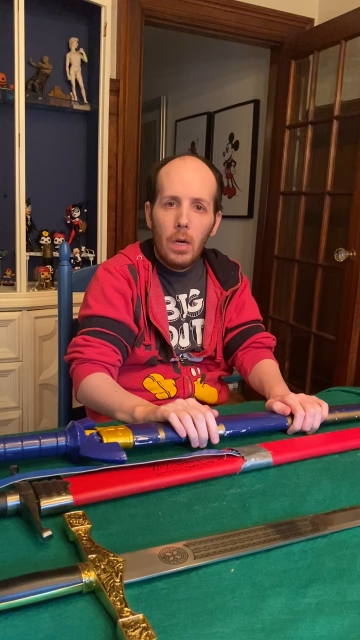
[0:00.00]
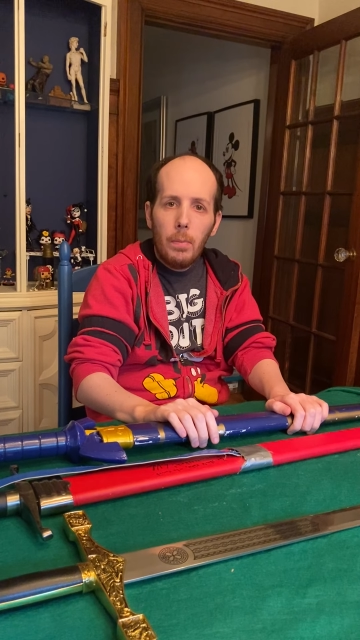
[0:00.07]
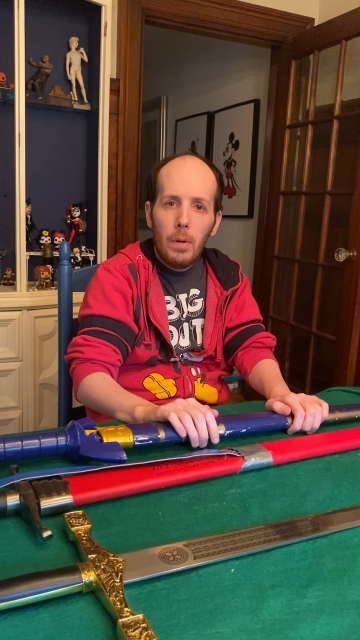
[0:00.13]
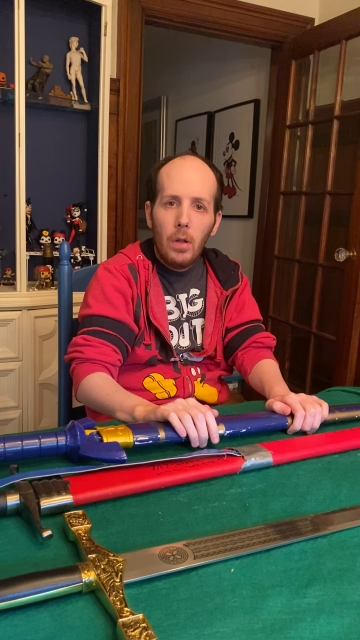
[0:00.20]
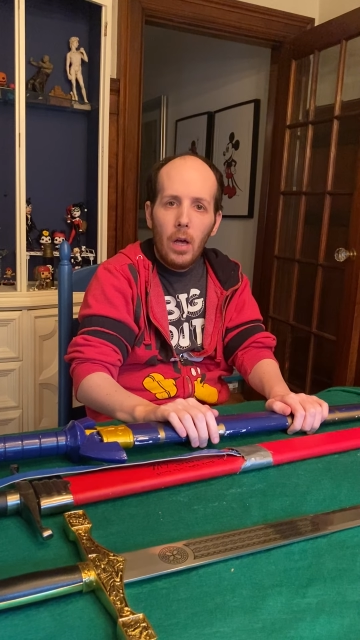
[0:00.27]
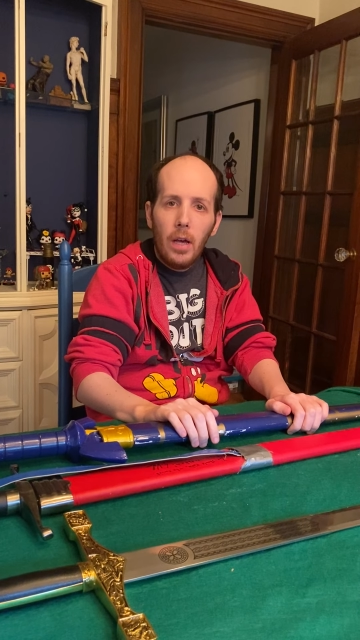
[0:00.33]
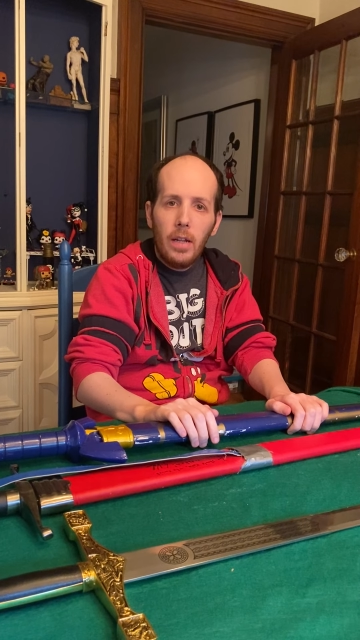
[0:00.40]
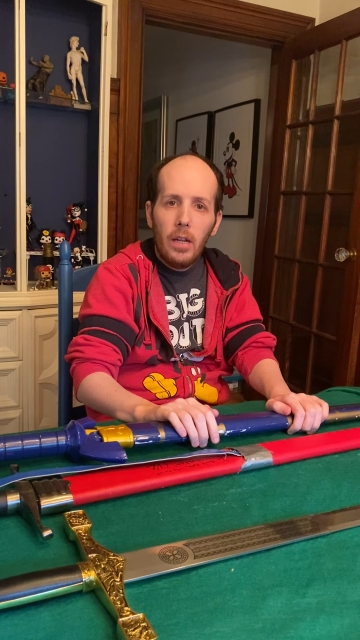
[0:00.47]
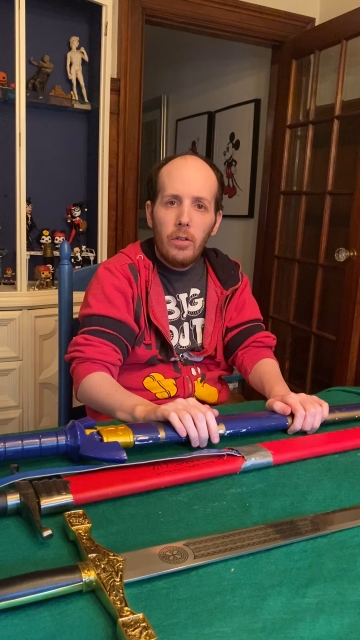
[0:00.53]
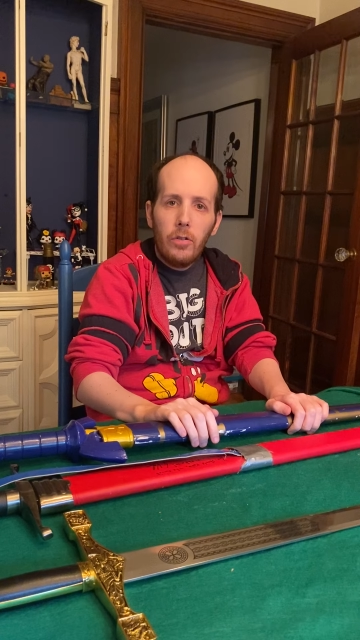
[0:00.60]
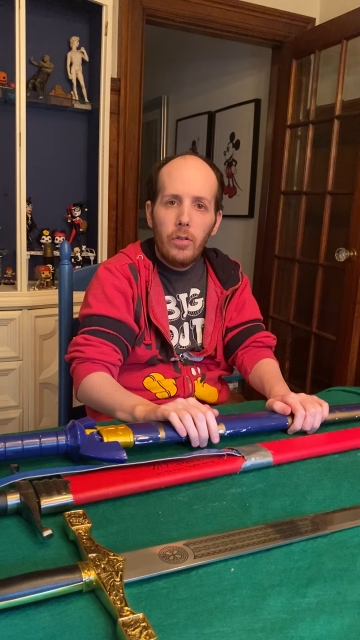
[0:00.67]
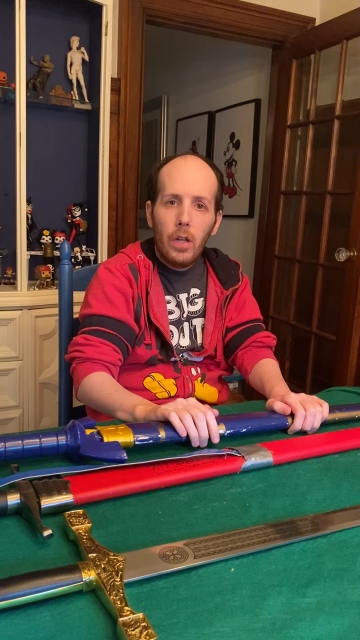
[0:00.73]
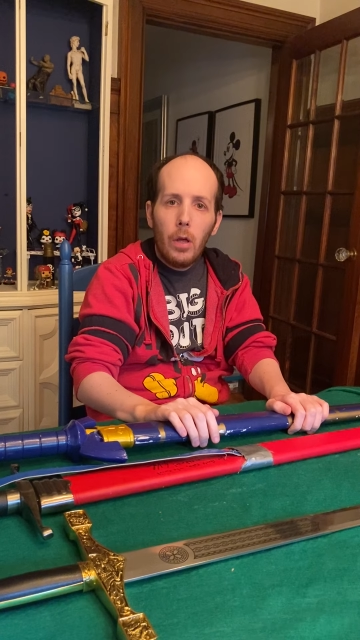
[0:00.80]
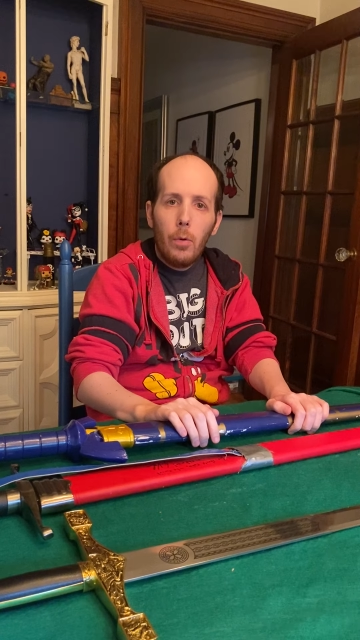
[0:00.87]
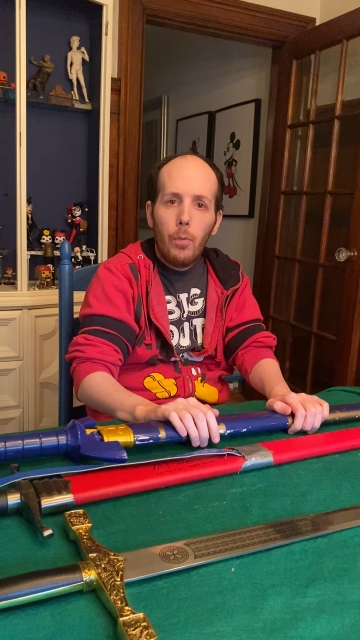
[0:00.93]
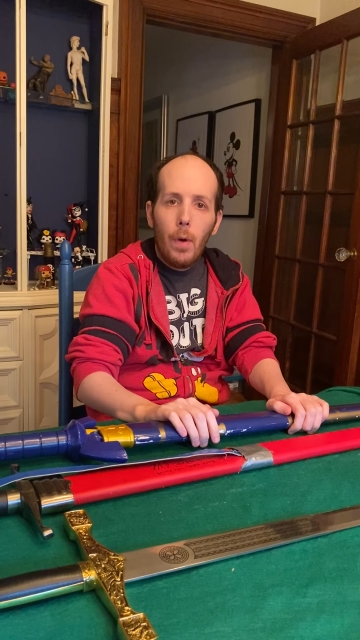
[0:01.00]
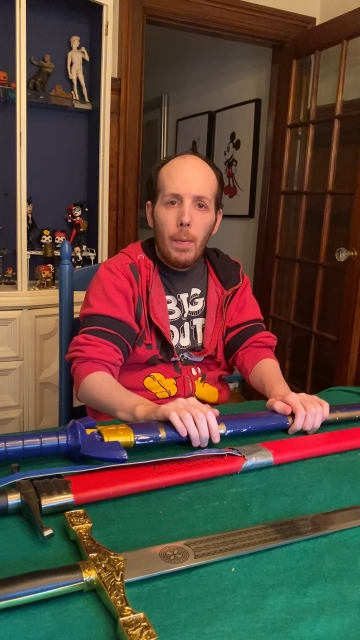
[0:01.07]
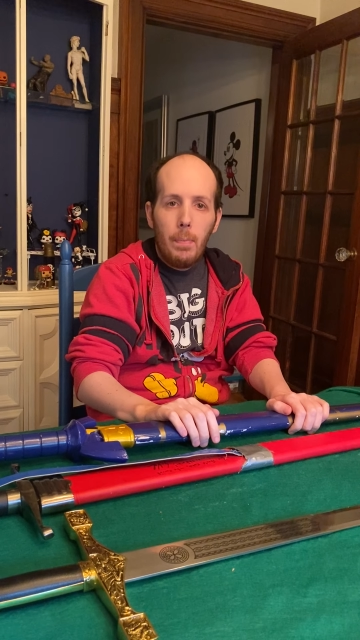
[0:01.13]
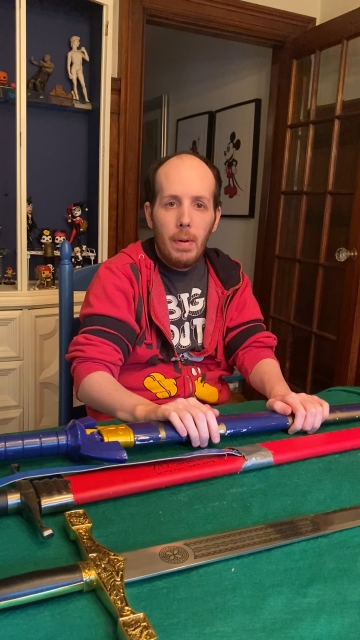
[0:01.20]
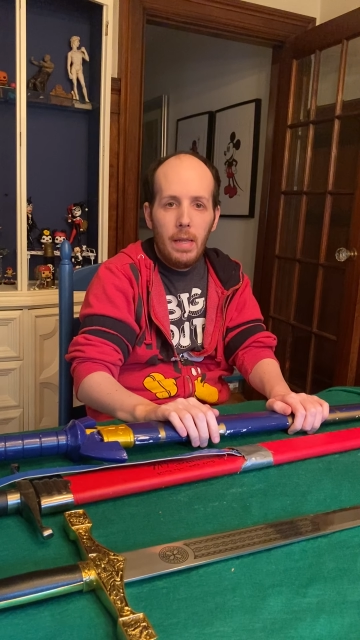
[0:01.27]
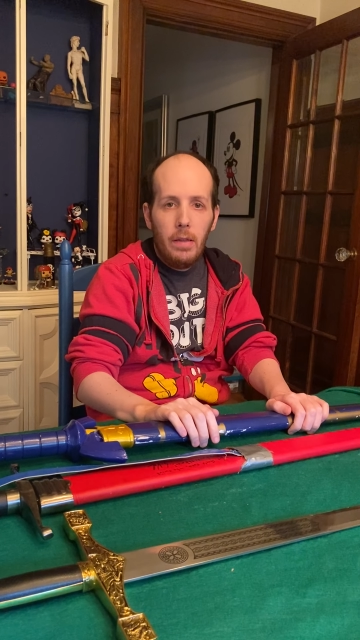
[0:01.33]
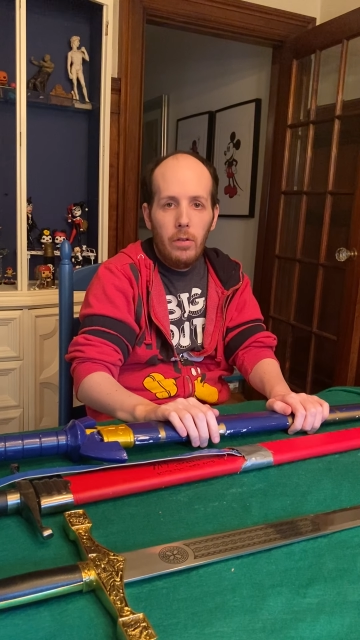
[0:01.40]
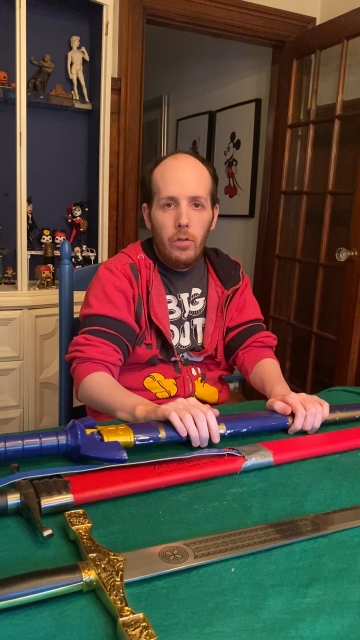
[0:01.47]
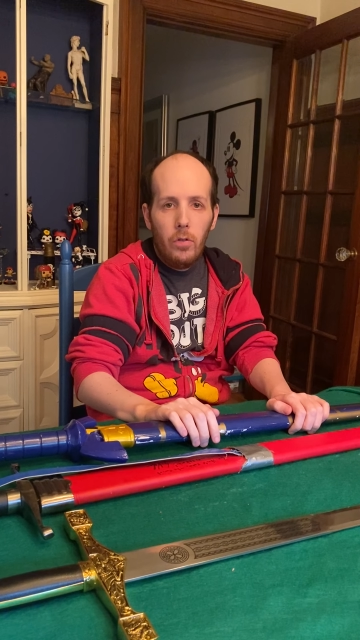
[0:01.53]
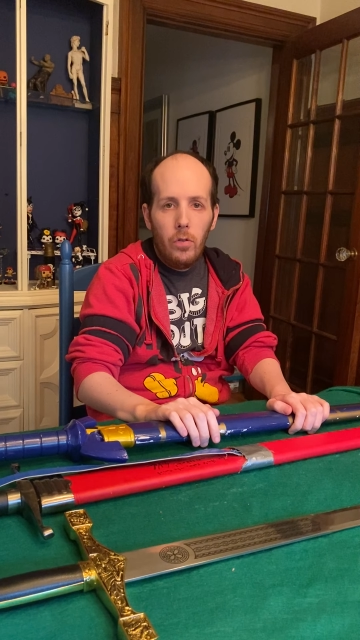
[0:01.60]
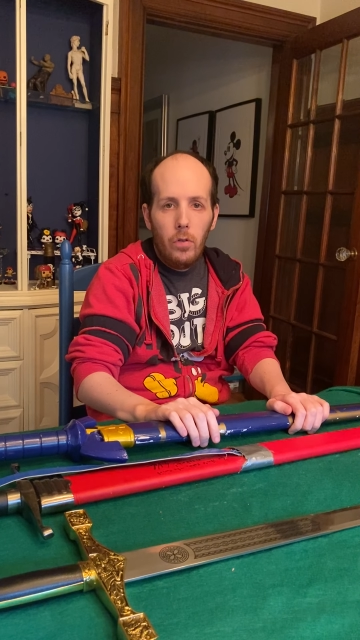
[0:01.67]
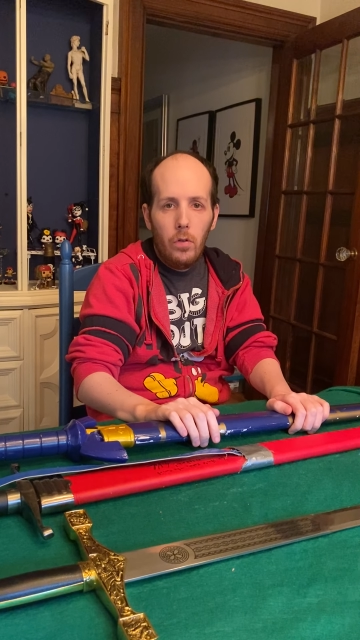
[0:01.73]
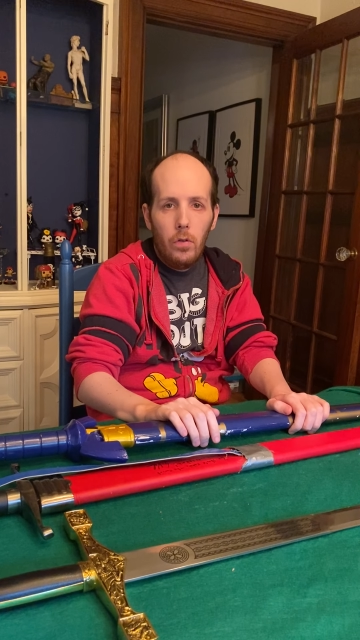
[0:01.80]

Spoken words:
but not necessarily weapons.